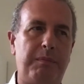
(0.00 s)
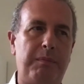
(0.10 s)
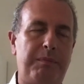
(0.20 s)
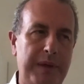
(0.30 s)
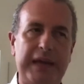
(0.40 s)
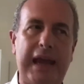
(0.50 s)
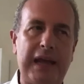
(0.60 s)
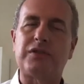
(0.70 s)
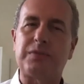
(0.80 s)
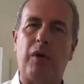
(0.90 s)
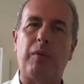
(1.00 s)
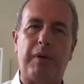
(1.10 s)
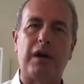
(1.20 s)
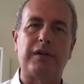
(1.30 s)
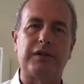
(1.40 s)
big and small
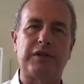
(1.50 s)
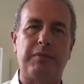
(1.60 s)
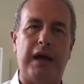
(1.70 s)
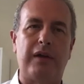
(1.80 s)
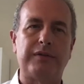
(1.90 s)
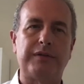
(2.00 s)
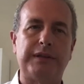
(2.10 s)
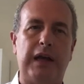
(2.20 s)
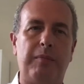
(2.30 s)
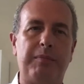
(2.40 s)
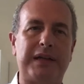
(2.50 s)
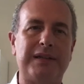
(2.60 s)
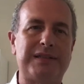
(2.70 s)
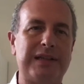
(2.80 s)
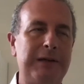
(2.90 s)
partners about
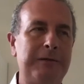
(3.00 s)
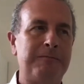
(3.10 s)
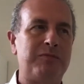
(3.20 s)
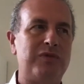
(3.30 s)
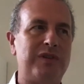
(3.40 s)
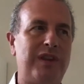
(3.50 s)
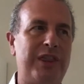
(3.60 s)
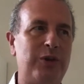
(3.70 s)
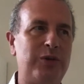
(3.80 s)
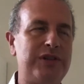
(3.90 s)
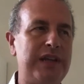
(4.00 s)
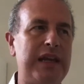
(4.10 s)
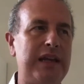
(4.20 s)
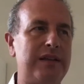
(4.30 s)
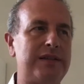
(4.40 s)
because those
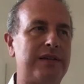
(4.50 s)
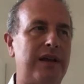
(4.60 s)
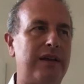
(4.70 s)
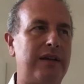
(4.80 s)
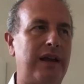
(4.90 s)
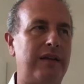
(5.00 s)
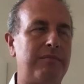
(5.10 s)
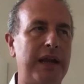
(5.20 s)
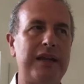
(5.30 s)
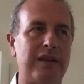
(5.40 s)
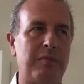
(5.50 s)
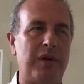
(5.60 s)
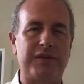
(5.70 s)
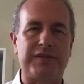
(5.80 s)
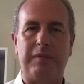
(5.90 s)
needs, and many of them
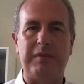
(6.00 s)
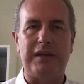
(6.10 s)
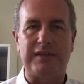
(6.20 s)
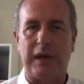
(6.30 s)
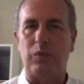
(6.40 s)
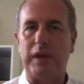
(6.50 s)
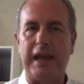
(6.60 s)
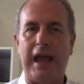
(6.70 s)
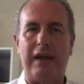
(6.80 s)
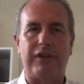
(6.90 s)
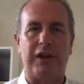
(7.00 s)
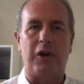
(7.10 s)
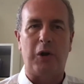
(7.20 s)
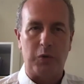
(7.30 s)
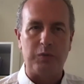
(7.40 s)
are the same needs that we have in
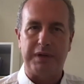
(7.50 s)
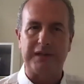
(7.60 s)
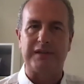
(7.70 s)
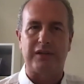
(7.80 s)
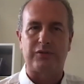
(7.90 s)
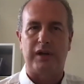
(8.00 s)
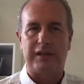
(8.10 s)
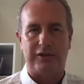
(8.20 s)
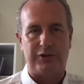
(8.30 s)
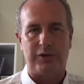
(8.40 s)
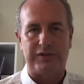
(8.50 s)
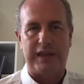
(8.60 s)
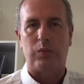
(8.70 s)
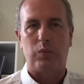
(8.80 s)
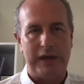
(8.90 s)
our own business, right? The journals
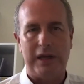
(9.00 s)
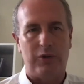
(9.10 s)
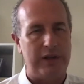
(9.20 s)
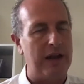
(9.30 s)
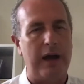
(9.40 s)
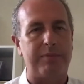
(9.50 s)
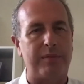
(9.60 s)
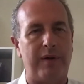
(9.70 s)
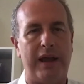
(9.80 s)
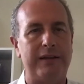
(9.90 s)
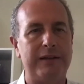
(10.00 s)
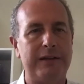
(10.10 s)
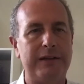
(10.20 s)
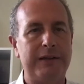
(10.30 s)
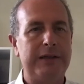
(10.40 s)
that we own and operate
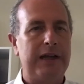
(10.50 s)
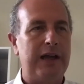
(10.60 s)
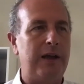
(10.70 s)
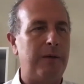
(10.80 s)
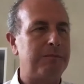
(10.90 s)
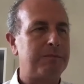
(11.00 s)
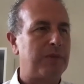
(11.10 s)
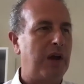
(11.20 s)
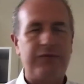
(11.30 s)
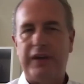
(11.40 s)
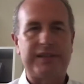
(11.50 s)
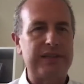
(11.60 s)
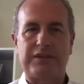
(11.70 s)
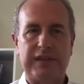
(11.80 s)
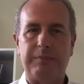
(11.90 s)
are facing the
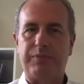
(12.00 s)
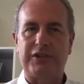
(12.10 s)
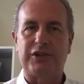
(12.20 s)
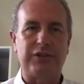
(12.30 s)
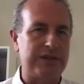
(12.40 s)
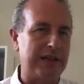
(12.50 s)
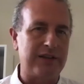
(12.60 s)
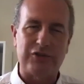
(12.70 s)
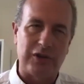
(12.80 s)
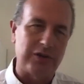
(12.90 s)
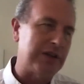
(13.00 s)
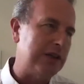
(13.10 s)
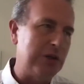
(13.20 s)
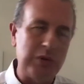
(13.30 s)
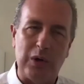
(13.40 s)
same pressures that the journals that
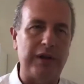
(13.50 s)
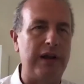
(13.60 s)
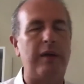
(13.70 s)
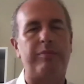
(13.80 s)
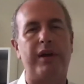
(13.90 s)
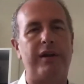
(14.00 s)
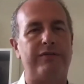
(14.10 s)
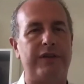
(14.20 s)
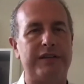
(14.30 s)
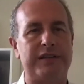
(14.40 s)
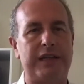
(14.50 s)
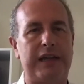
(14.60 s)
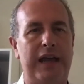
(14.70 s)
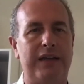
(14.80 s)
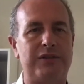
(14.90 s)
you own and operate are facing.
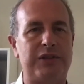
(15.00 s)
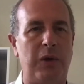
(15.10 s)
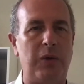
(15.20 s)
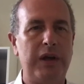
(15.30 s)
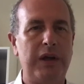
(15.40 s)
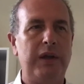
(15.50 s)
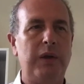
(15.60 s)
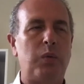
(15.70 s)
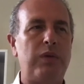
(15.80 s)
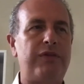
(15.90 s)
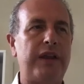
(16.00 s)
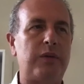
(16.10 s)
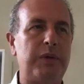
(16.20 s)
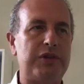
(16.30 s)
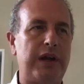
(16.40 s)
And so we feel like
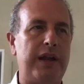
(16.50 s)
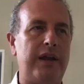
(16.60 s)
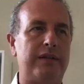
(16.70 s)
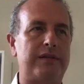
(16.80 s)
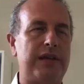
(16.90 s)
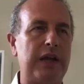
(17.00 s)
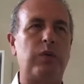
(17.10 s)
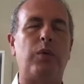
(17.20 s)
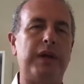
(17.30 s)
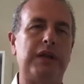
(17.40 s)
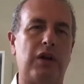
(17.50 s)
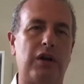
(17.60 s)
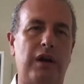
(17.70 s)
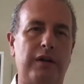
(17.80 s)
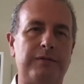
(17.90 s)
we try to take what we
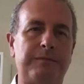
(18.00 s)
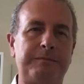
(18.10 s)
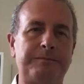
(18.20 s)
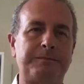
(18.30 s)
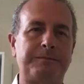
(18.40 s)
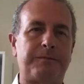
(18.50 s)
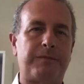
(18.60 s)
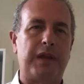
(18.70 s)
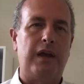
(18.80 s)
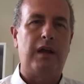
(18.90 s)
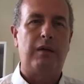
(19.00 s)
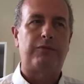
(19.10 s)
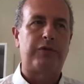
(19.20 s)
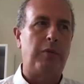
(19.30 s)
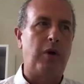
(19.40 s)
learn
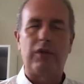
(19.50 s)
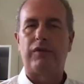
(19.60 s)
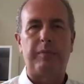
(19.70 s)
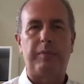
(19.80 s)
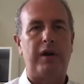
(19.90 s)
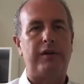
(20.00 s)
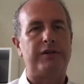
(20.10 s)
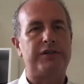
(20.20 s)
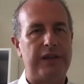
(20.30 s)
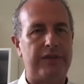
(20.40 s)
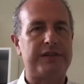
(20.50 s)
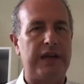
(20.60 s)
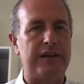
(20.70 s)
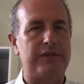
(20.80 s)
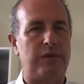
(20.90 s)
from all of our partners, synthesize it